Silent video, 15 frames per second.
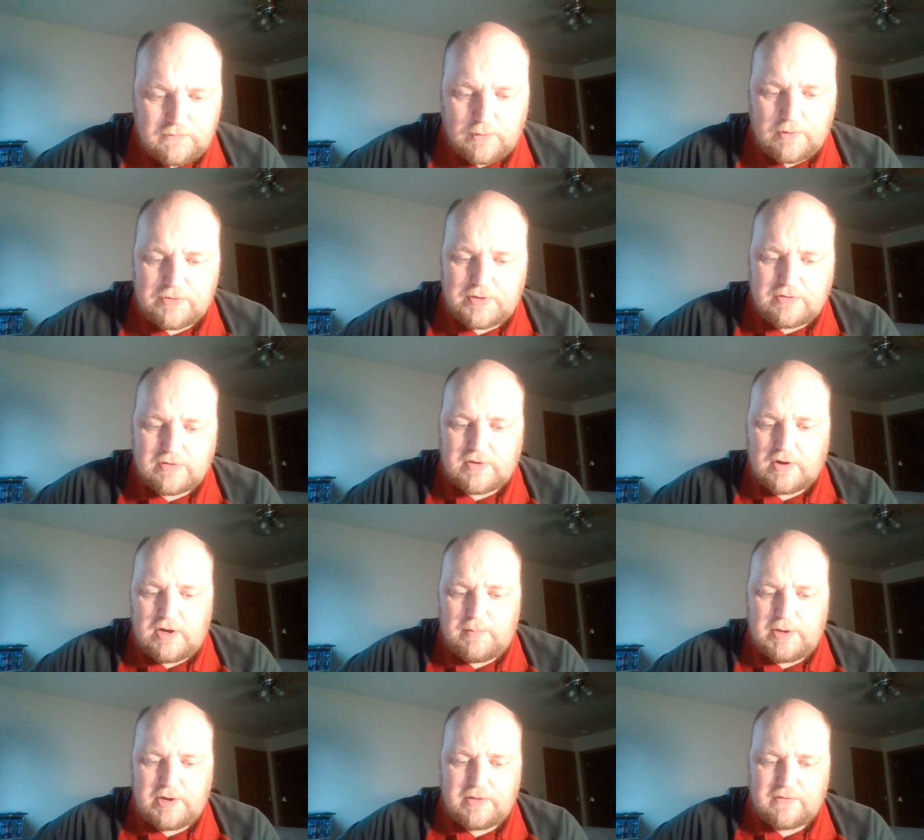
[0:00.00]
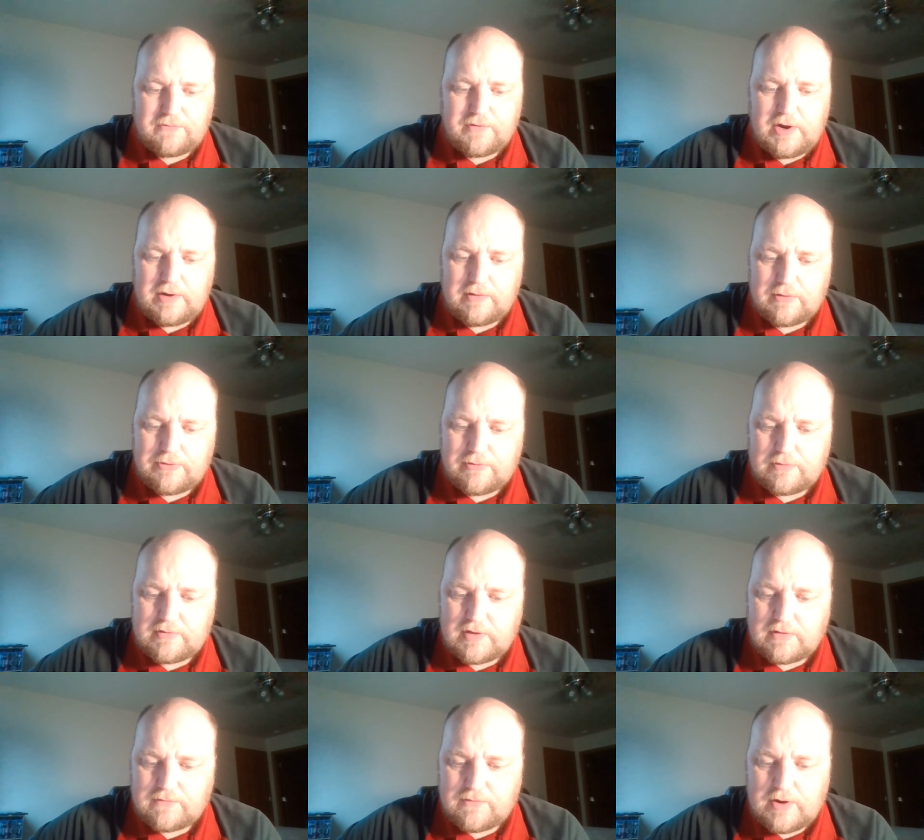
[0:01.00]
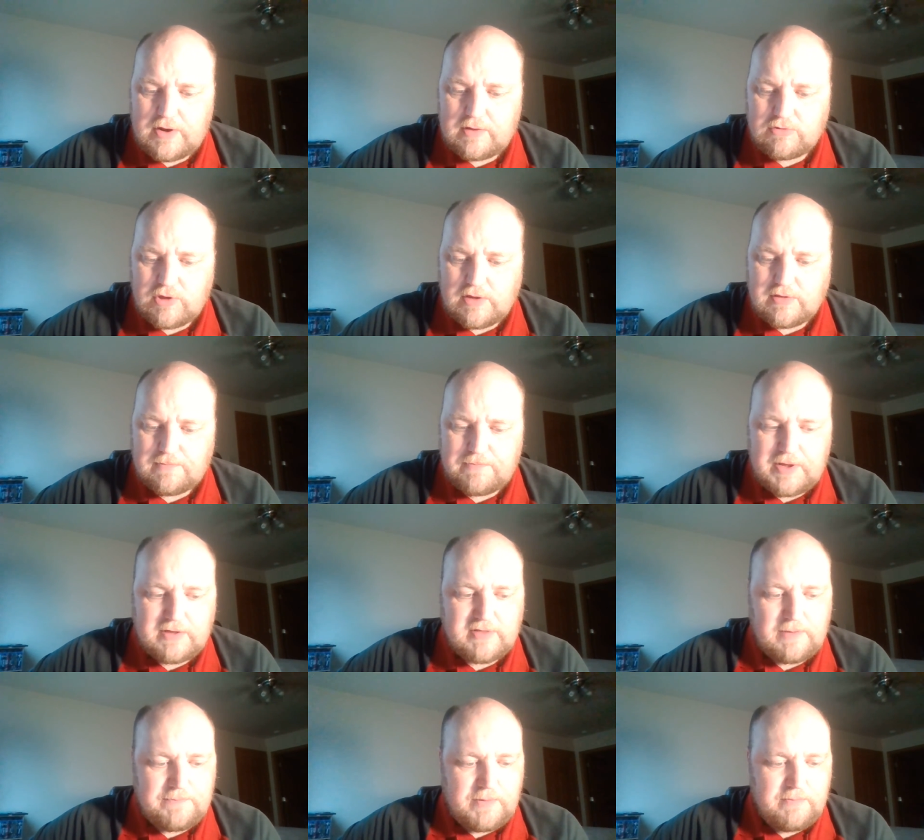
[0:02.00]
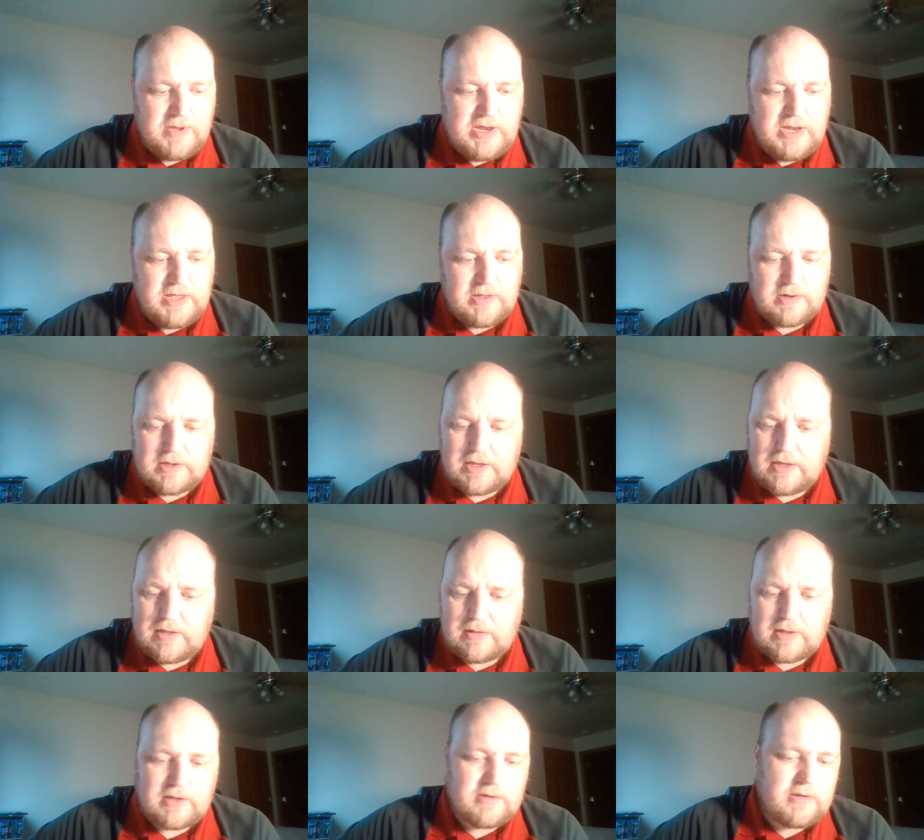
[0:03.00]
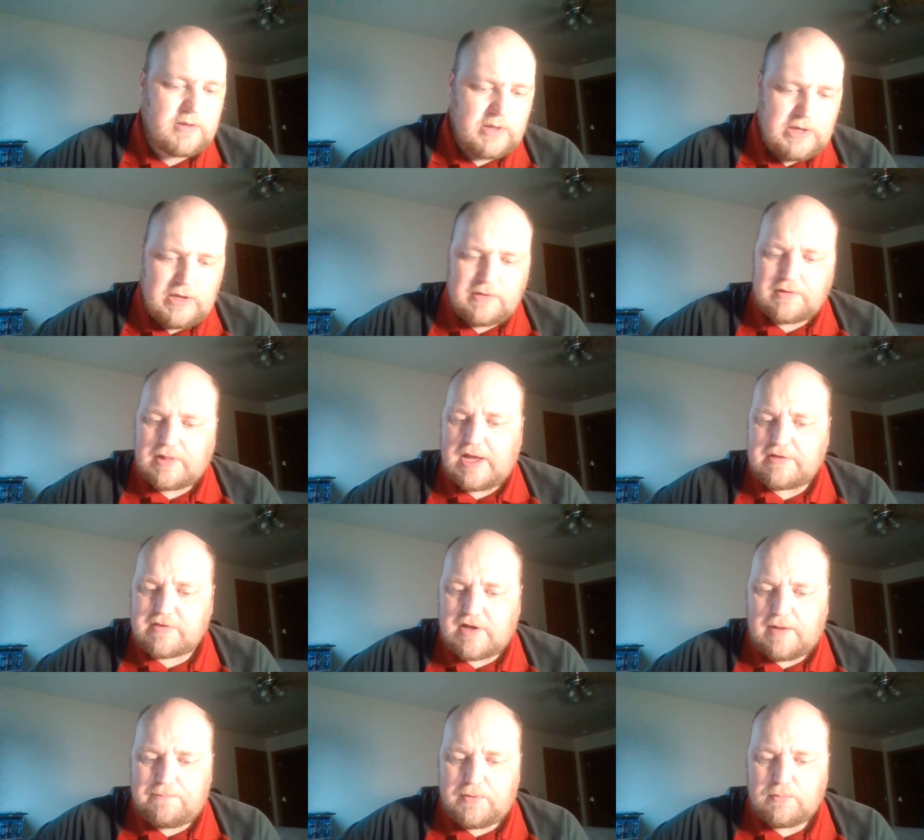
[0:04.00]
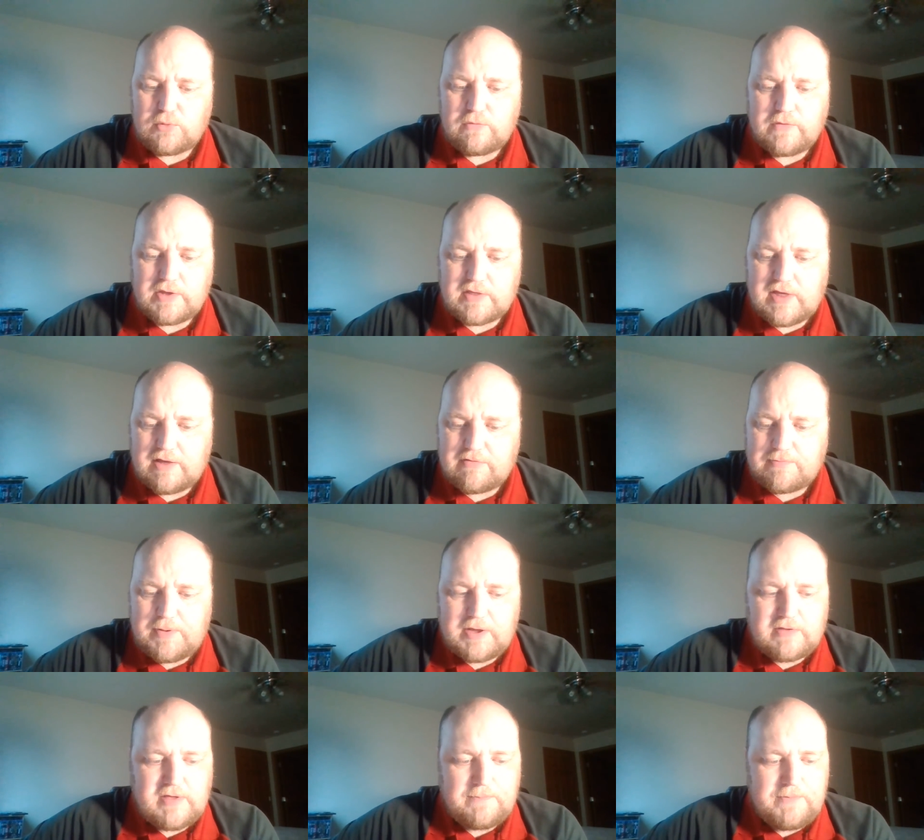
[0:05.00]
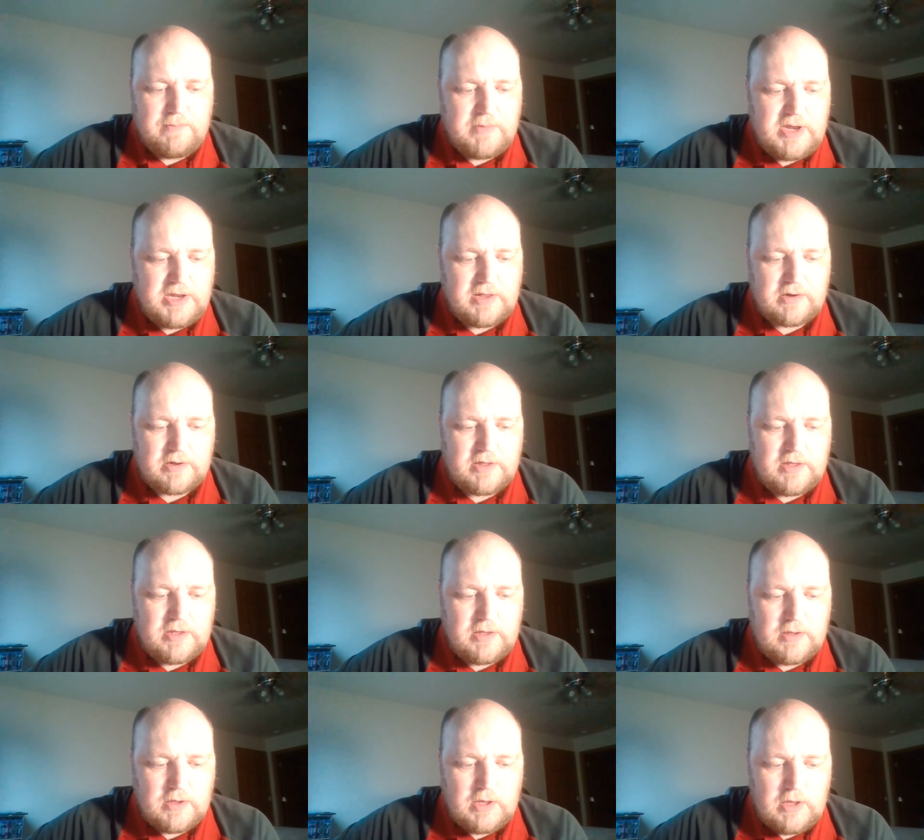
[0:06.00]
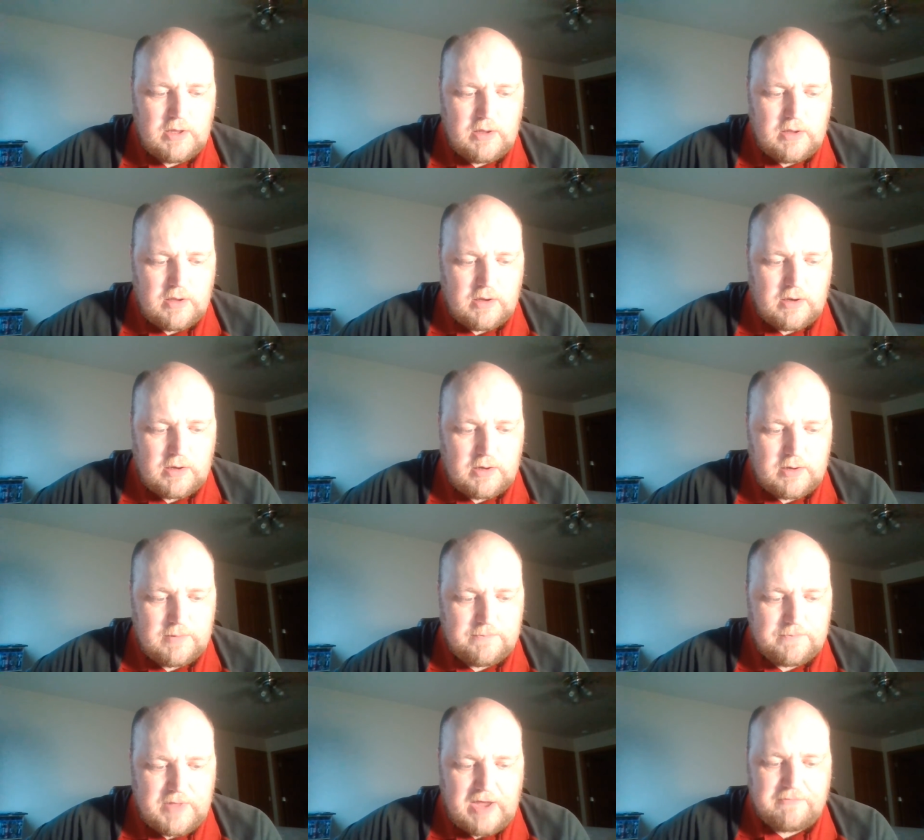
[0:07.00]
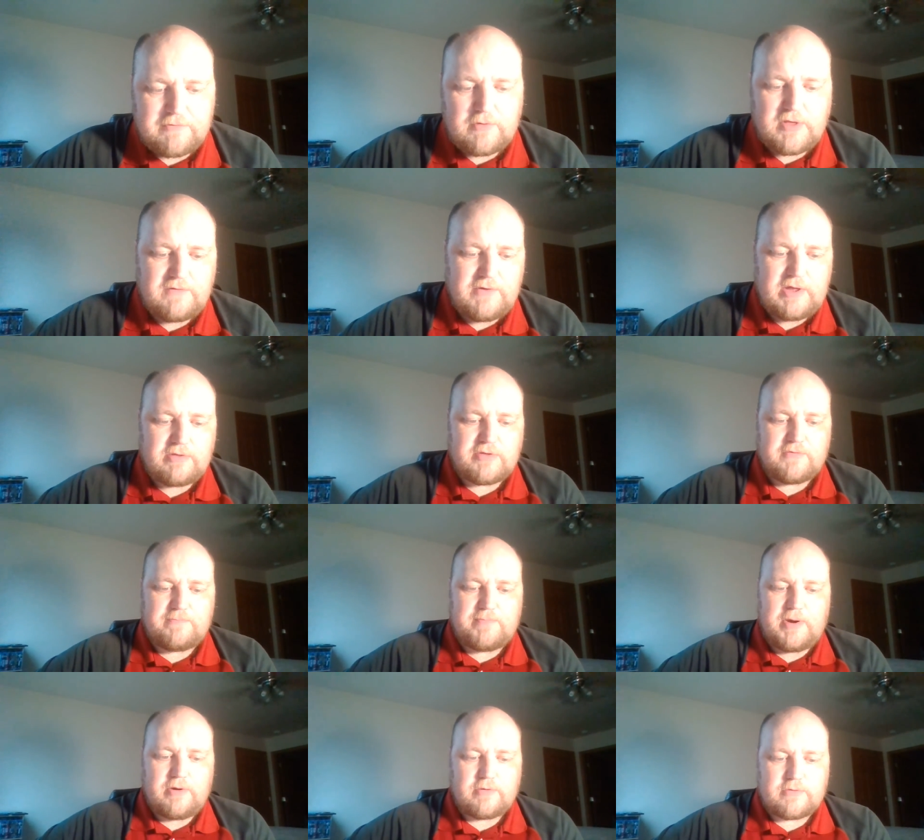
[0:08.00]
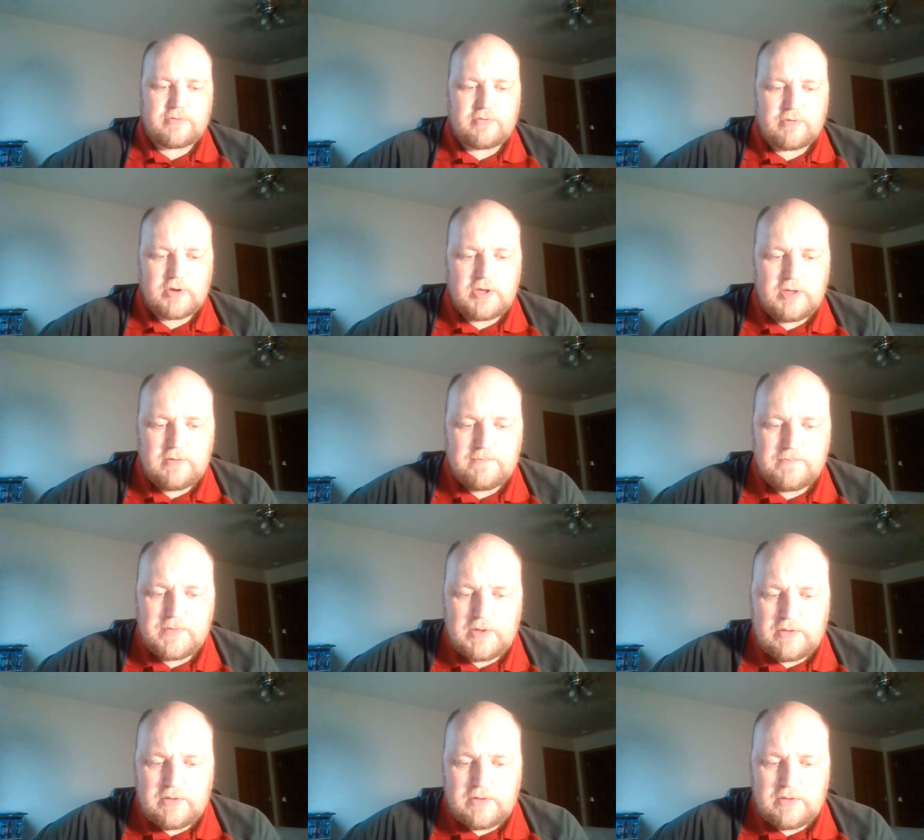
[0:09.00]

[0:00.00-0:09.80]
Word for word: fourth installment in the Friday the 13th franchise. It picks up immediately, like the last couple movies has, picks up immediately um, after the events of part three.